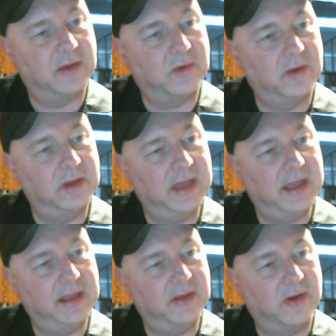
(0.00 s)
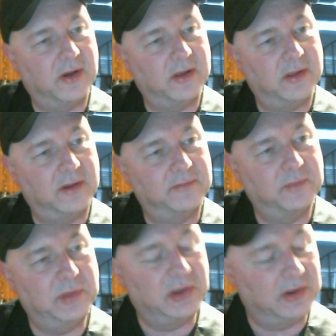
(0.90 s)
chord that you all are
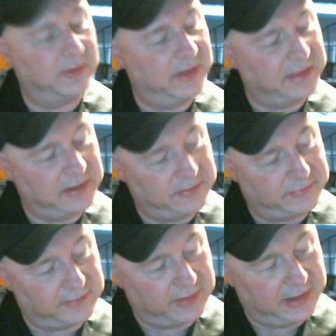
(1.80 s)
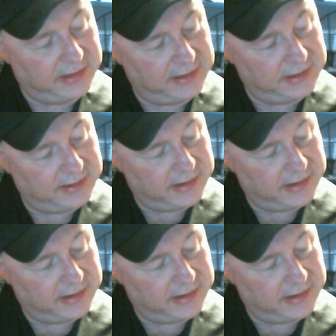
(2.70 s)
familiar with and you slid it